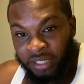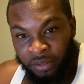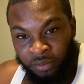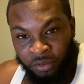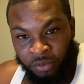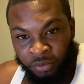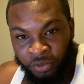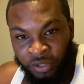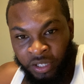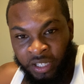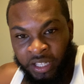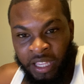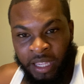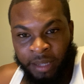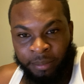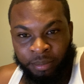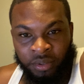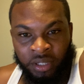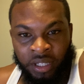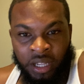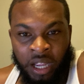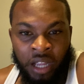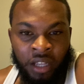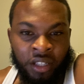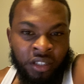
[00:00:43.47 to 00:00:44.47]
It will really help
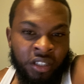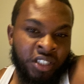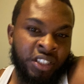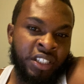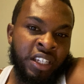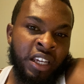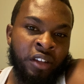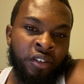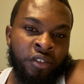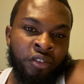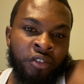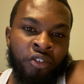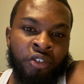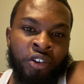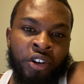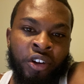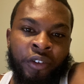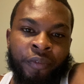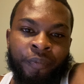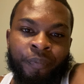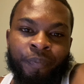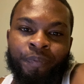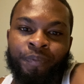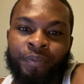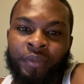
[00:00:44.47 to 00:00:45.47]
the, uh, the channel grow.